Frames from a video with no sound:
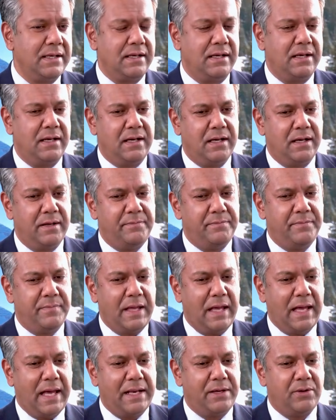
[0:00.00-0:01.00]
um,
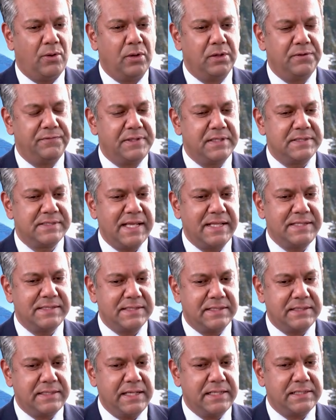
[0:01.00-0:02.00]
and all of the
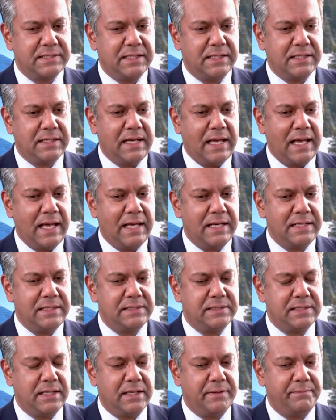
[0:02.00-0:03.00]
sensor data,
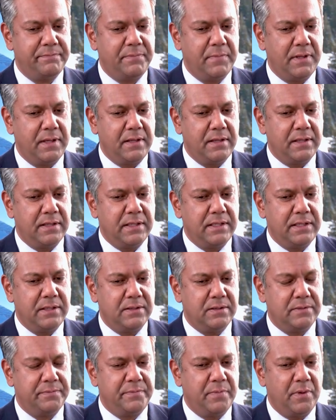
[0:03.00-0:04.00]
and um, you
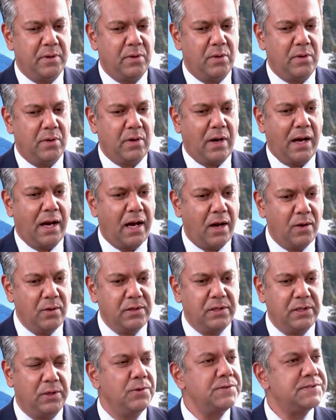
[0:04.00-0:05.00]
know how
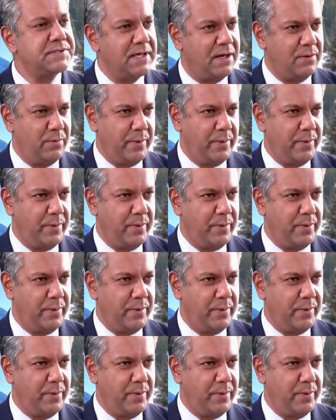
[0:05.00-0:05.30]
close are